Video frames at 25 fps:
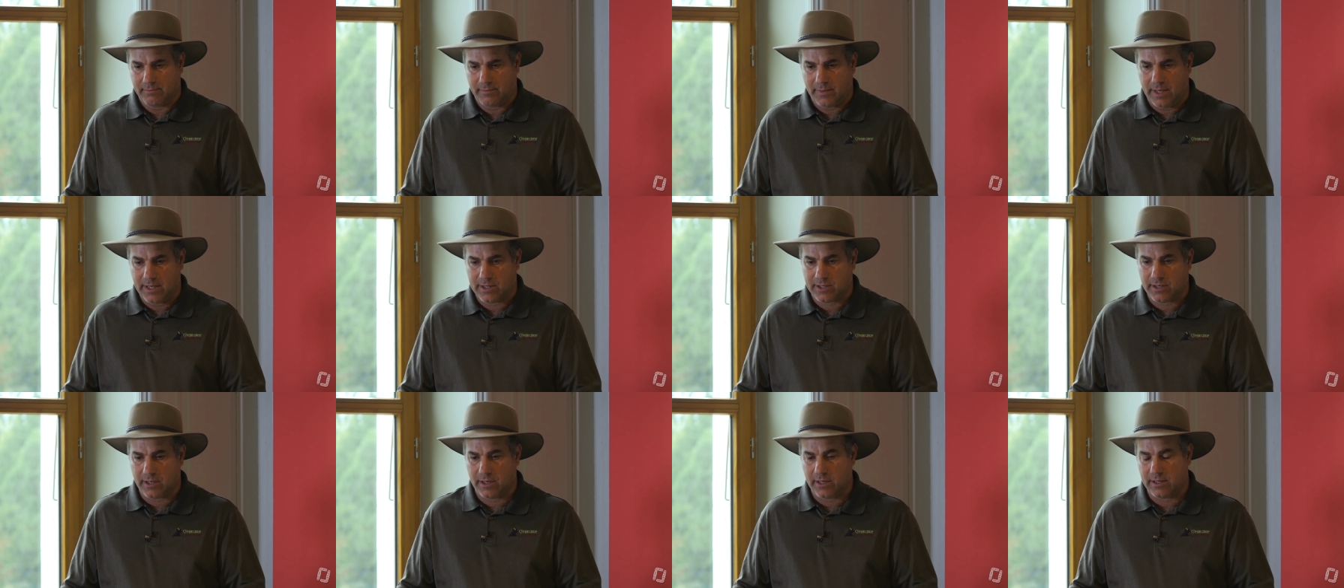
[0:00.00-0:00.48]

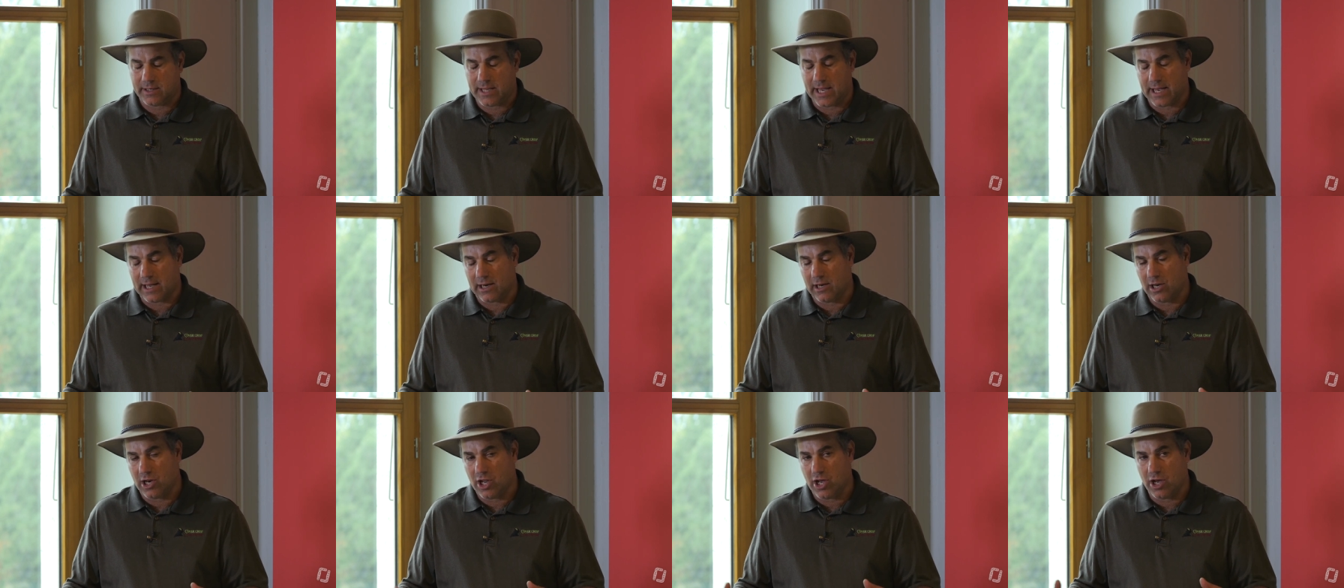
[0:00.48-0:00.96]
it's going to
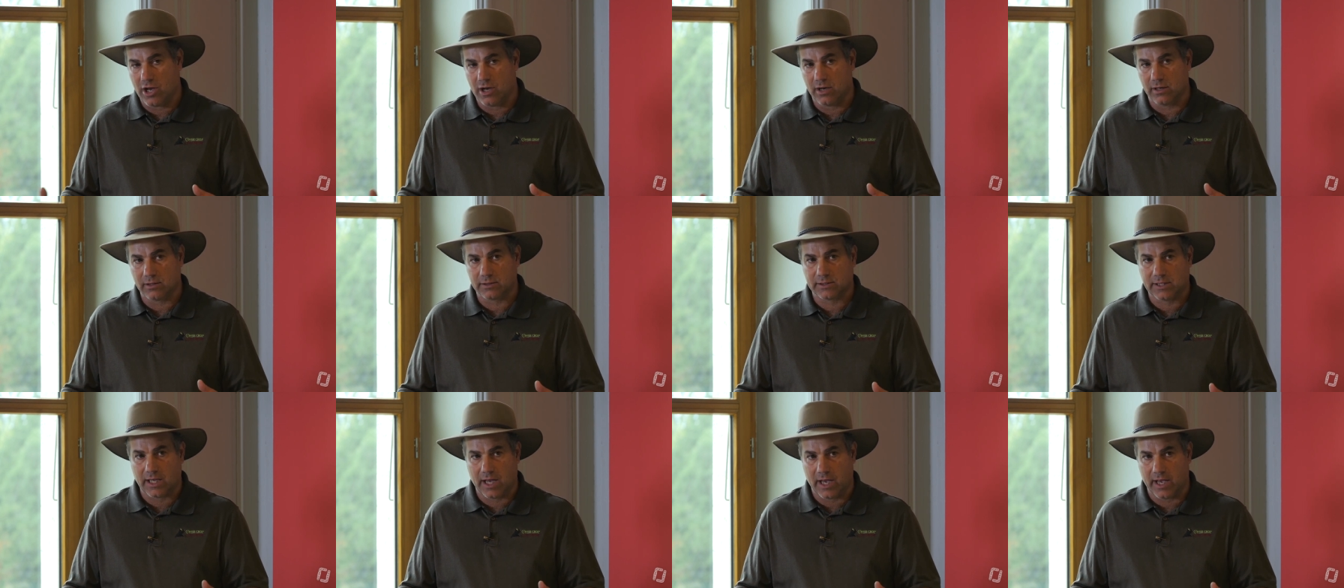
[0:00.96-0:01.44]
take a
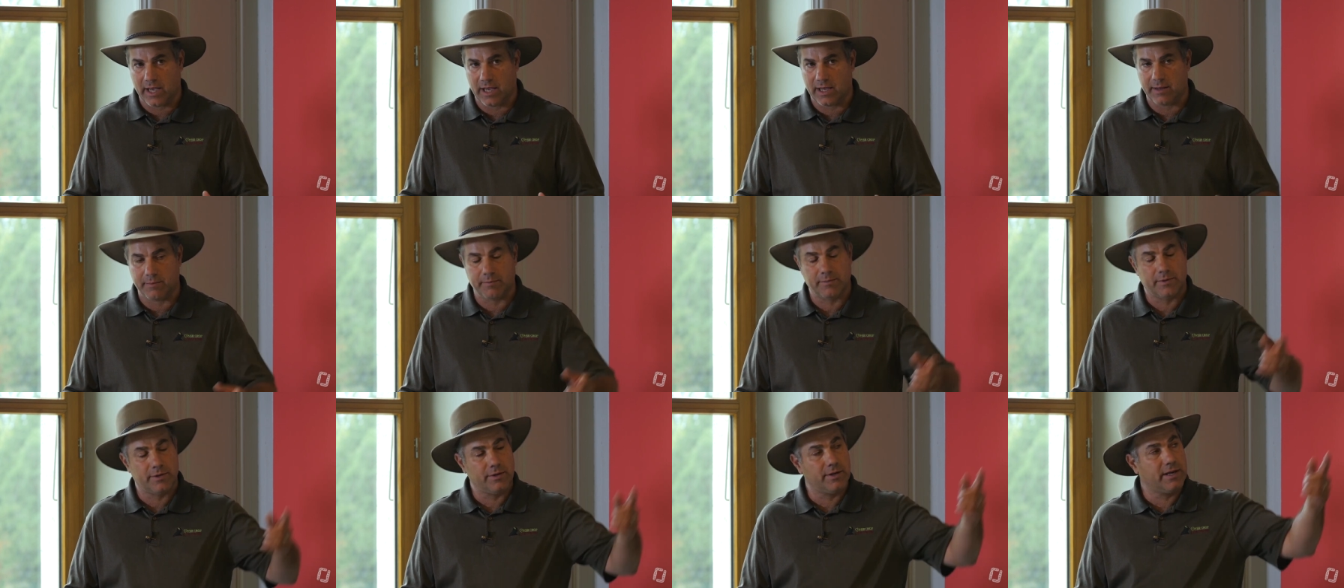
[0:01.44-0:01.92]
long
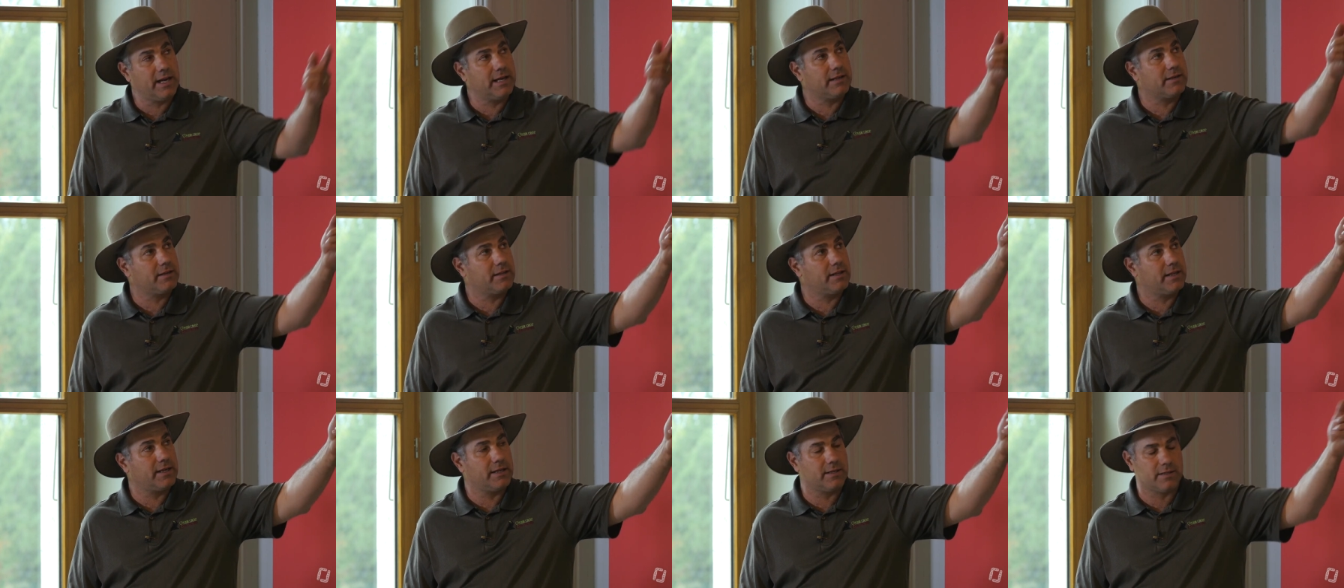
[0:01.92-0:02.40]
time to get
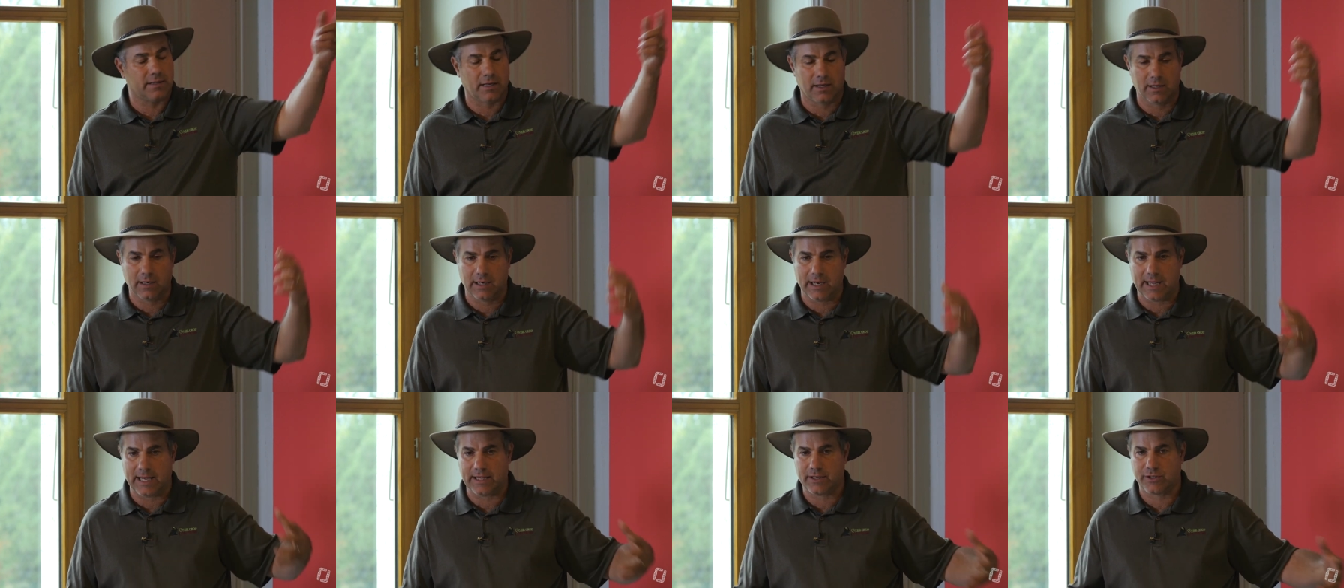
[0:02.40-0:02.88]
to this
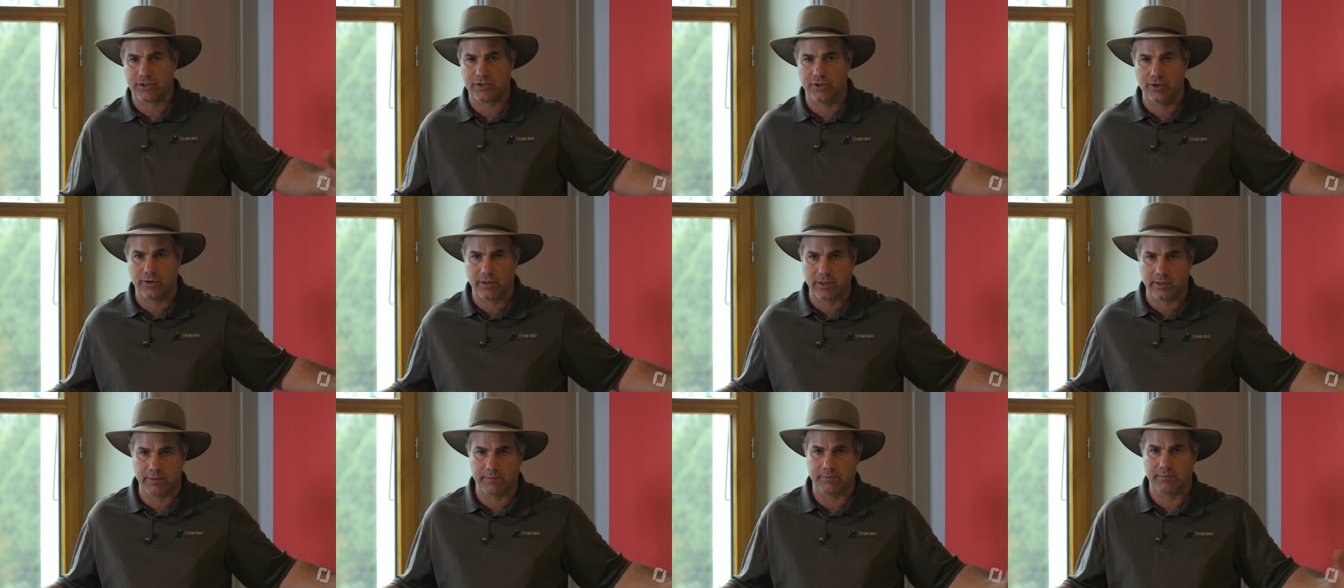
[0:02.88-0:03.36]
unless
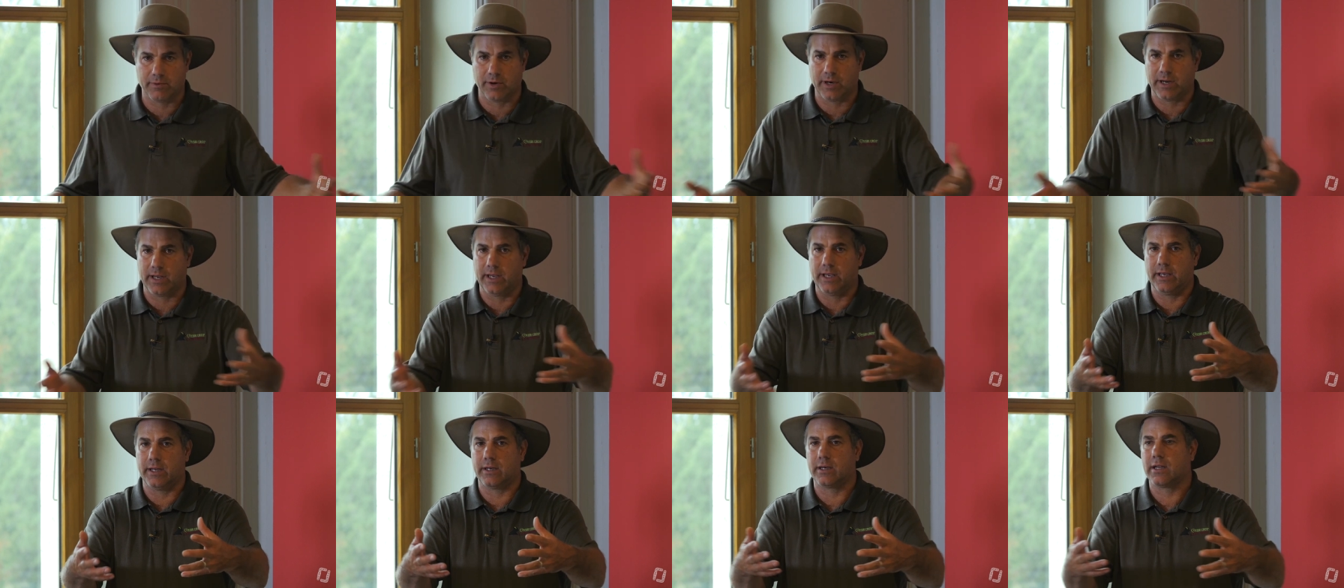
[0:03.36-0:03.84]
you can
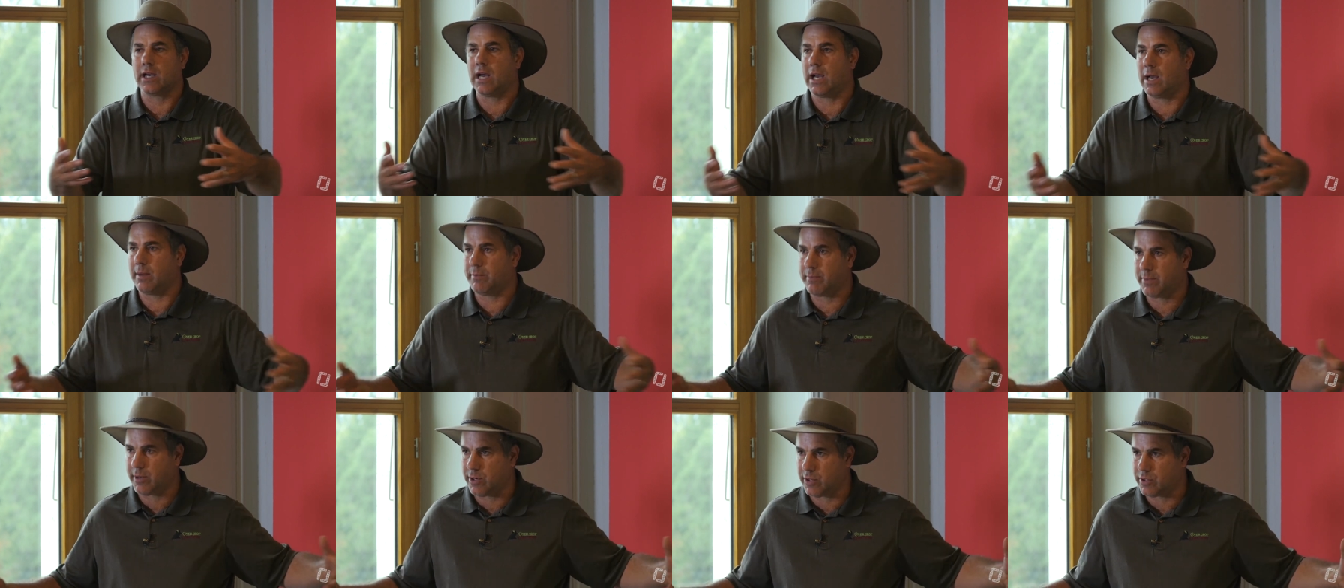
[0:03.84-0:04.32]
bring in
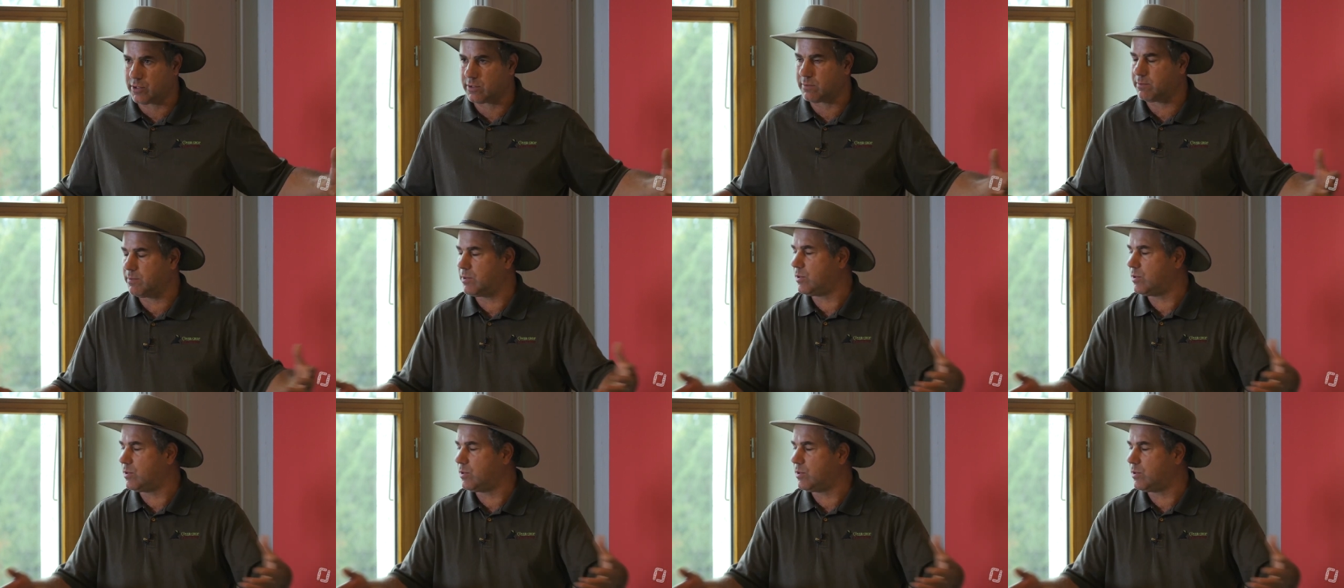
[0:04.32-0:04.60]
compost,